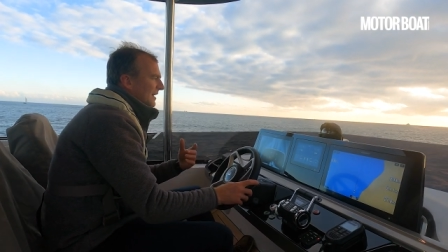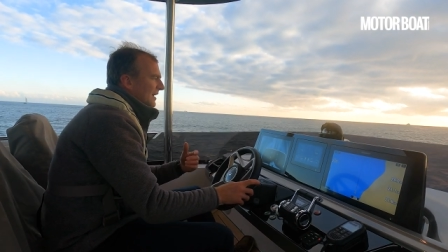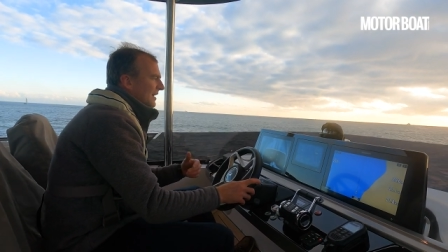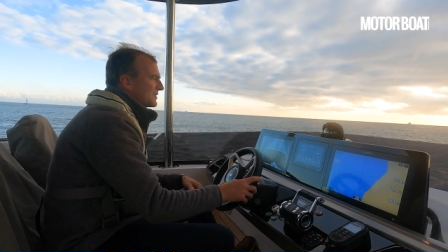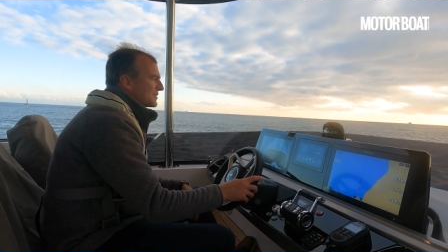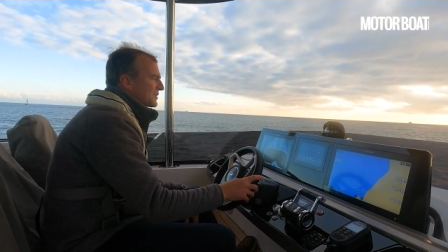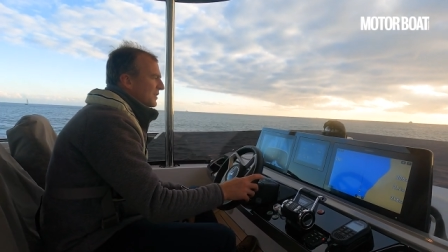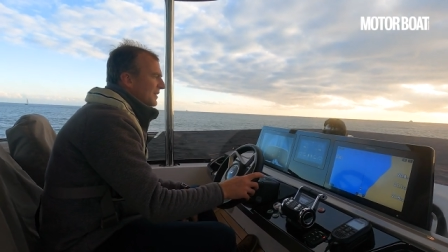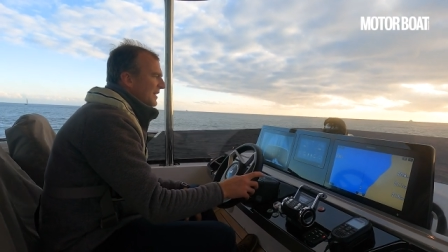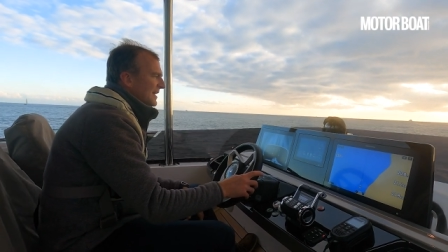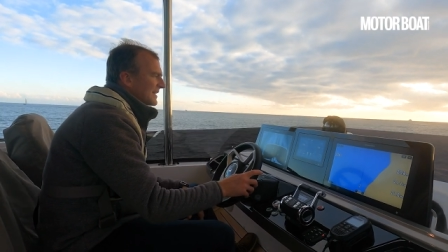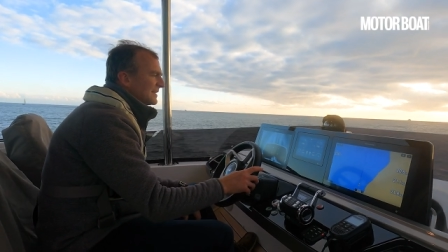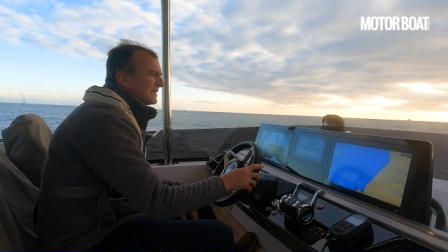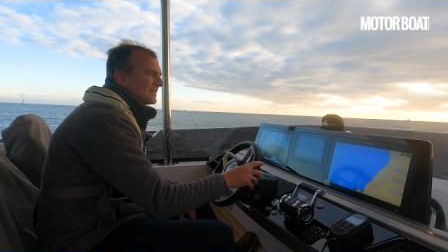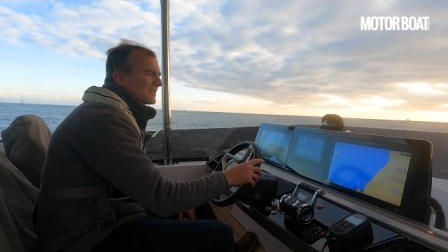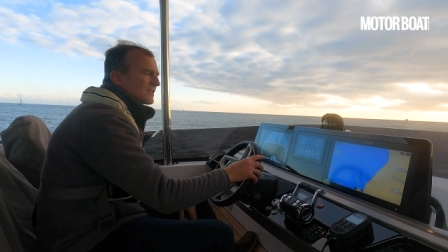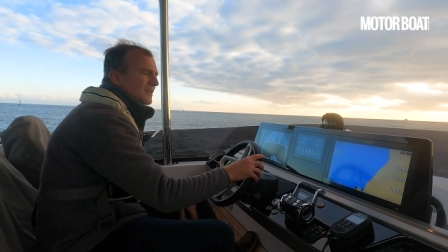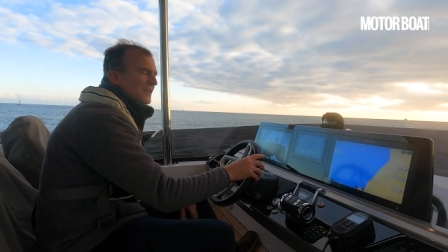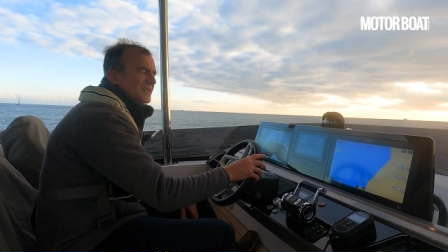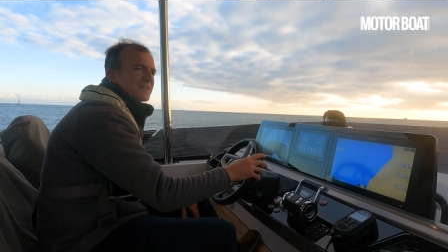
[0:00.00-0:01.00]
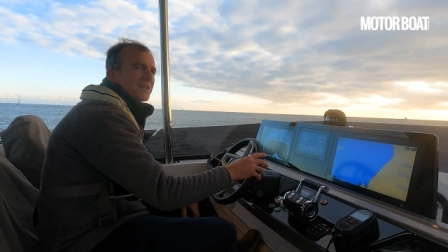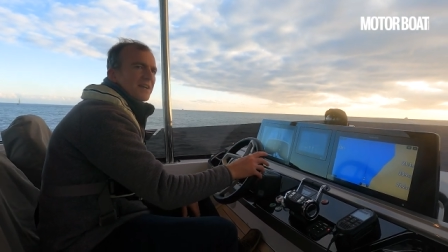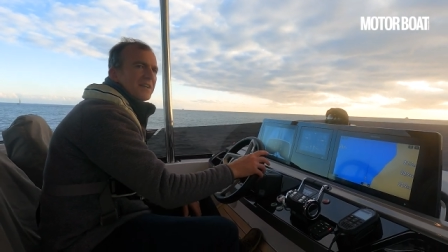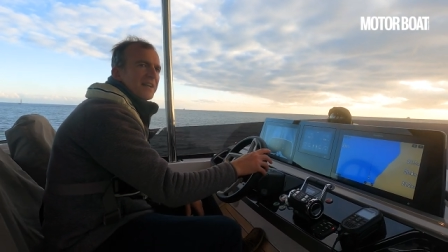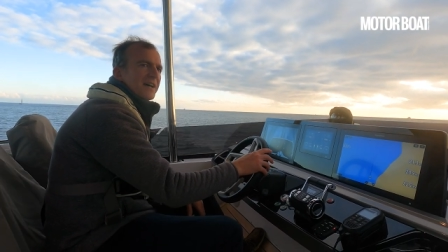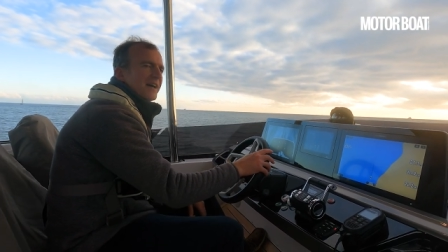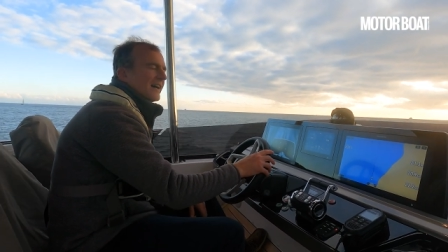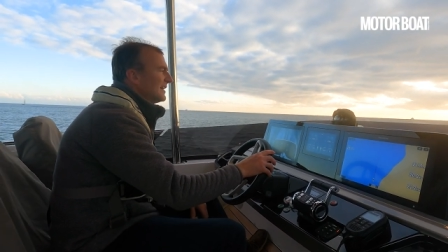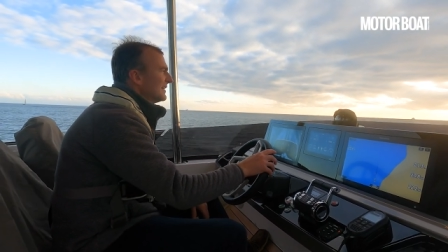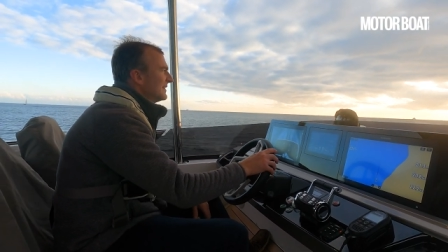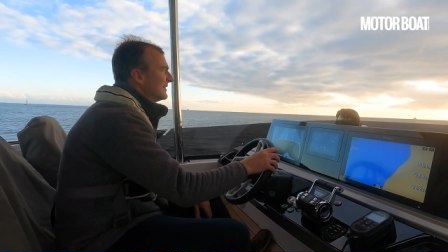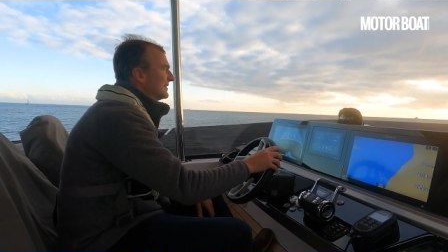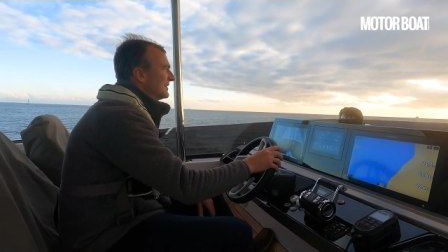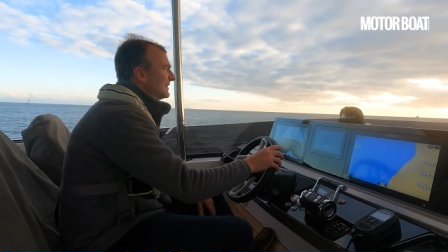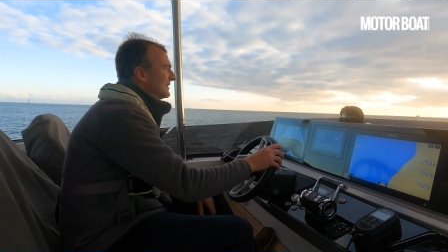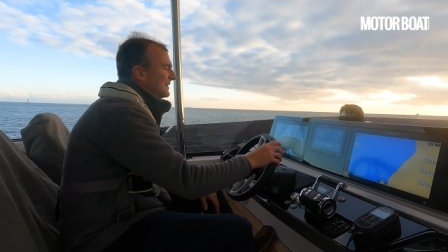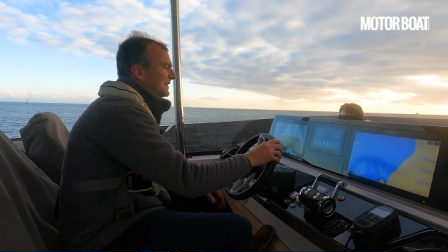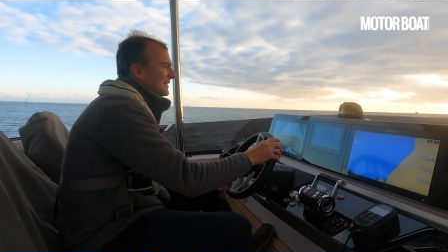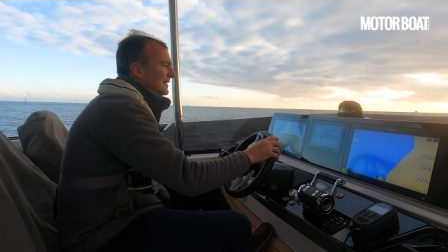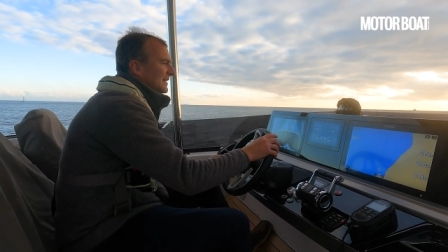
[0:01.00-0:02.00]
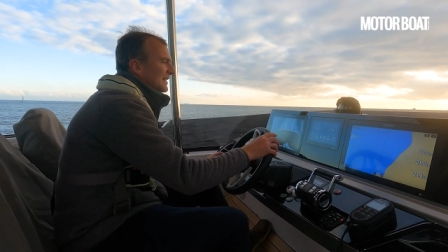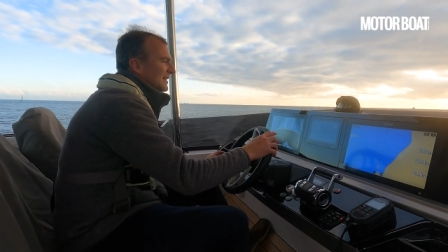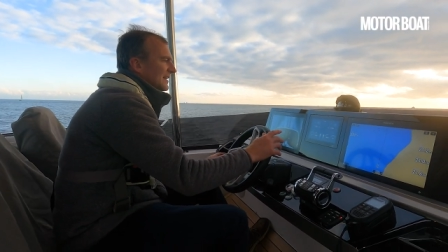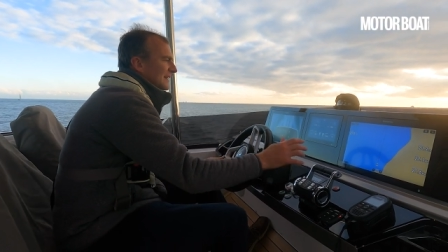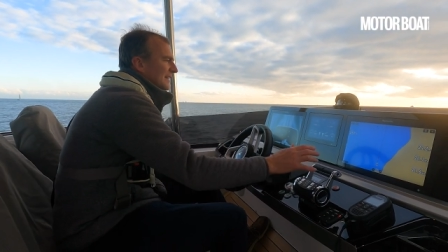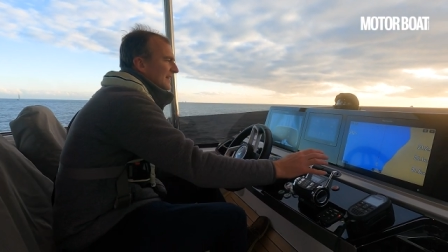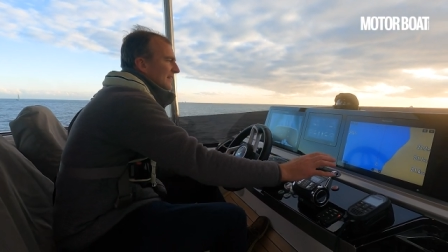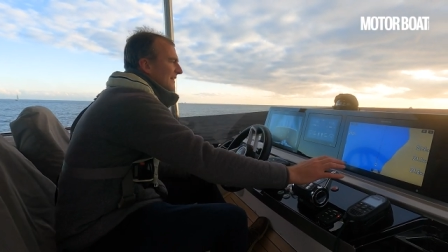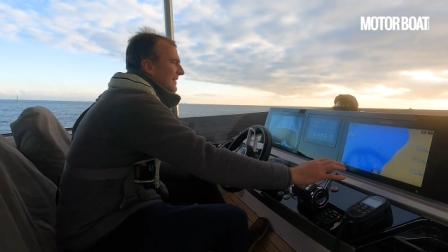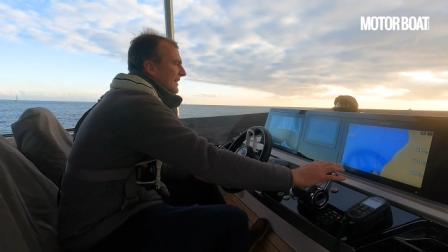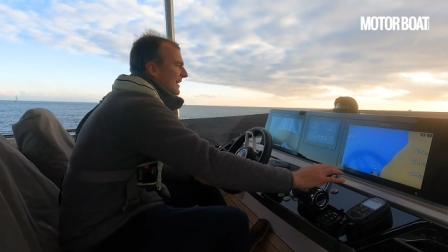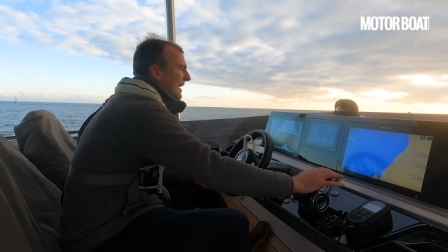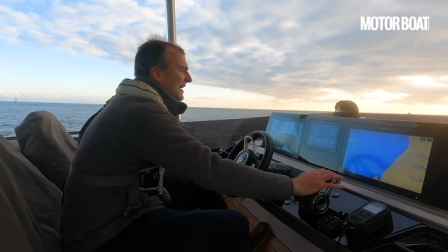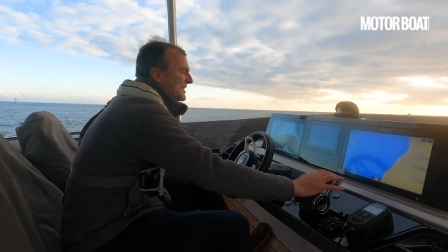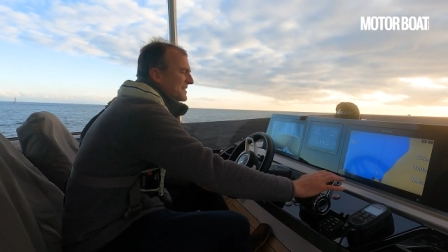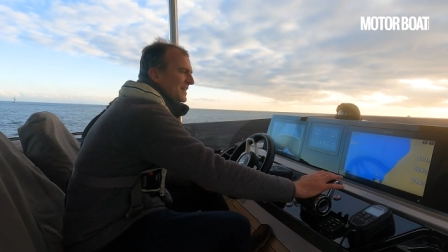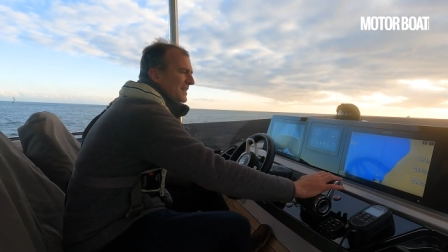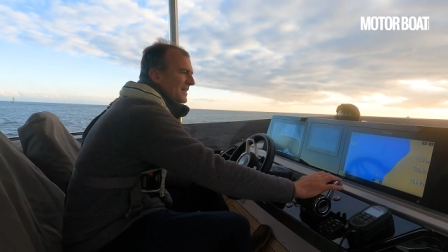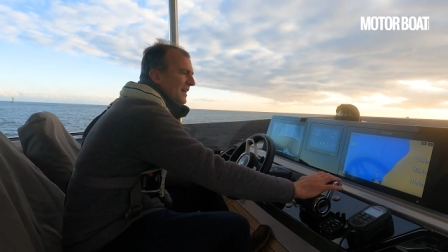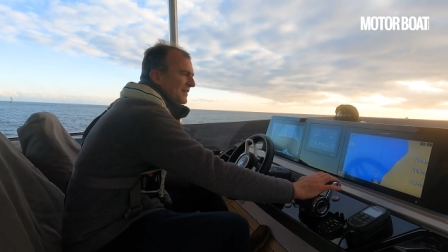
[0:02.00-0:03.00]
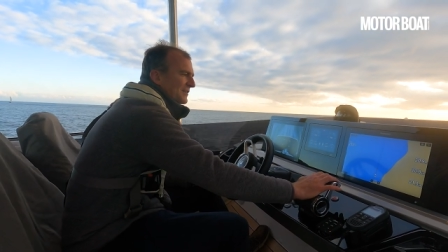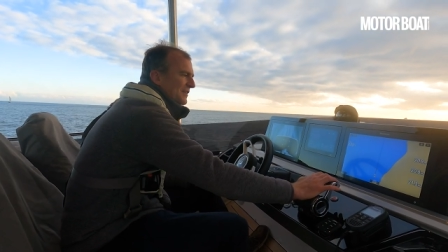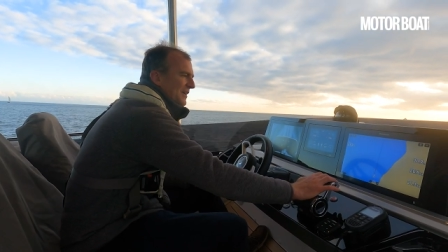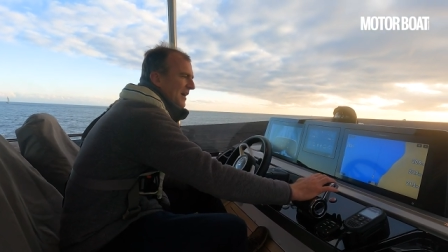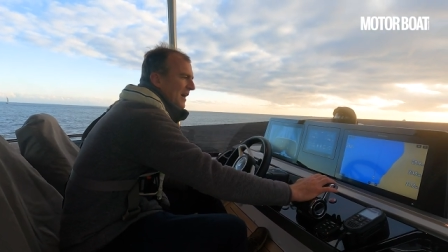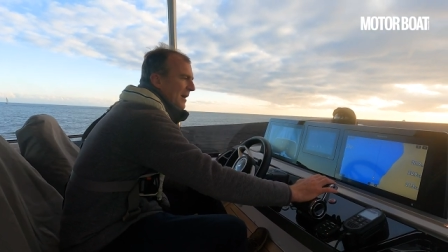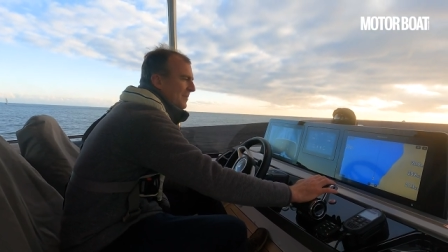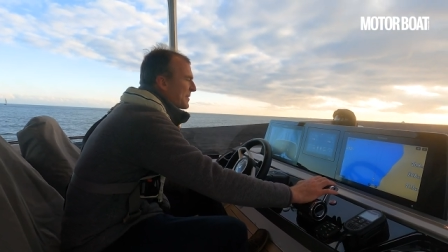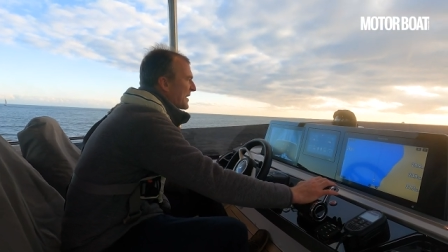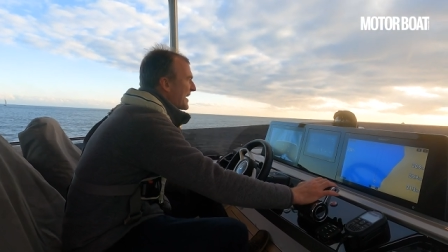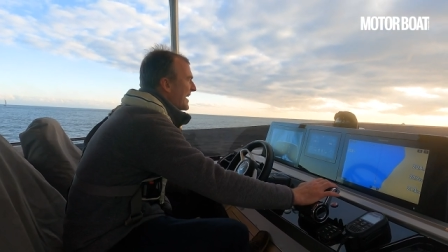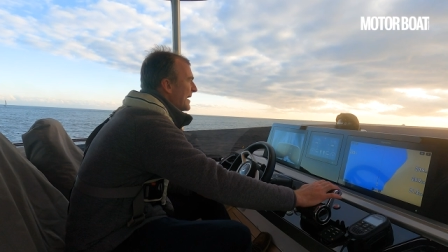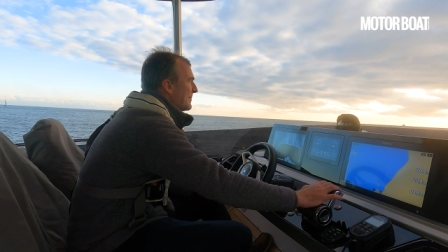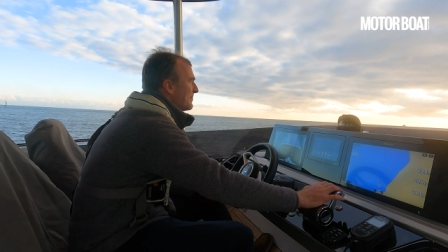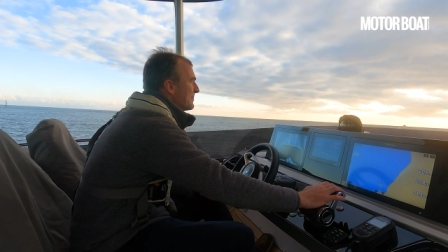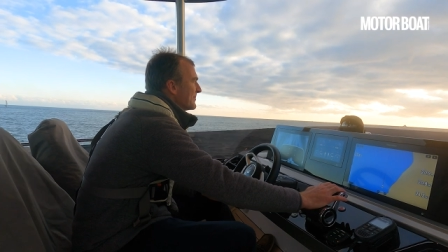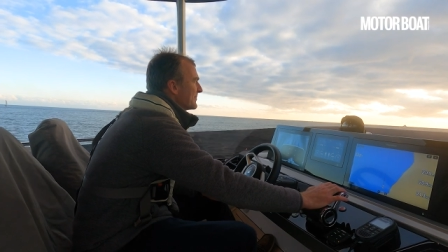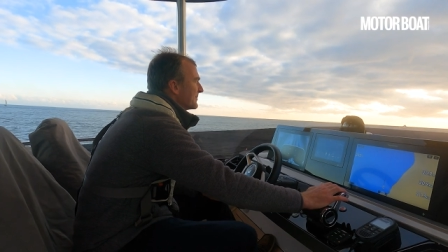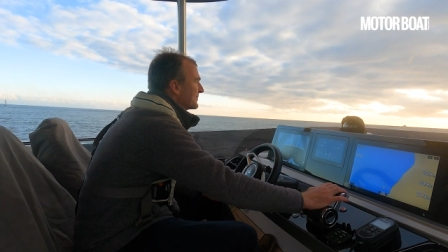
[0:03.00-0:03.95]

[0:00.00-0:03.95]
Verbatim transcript: and doing just under 1800 RPM.